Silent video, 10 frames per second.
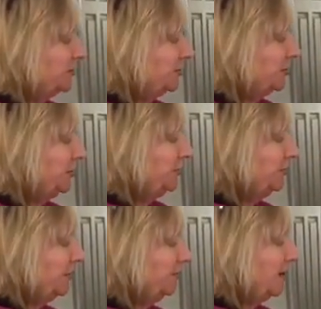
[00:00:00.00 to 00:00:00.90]
2
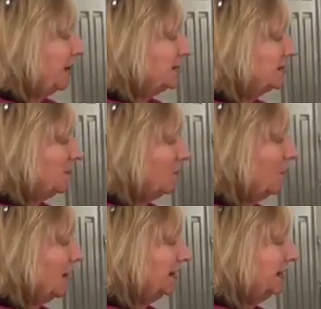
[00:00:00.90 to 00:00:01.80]
plus
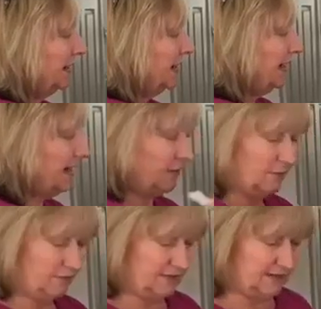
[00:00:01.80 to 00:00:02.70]
1
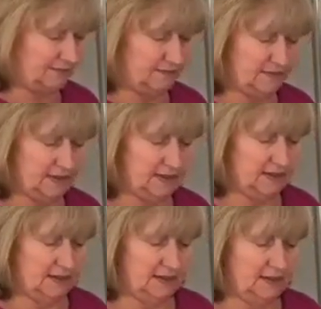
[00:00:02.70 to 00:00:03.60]
equals.
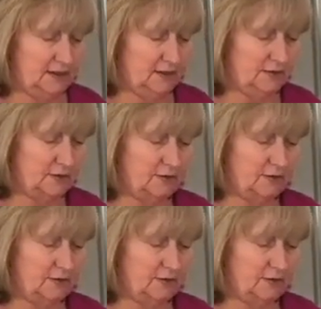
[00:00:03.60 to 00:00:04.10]
So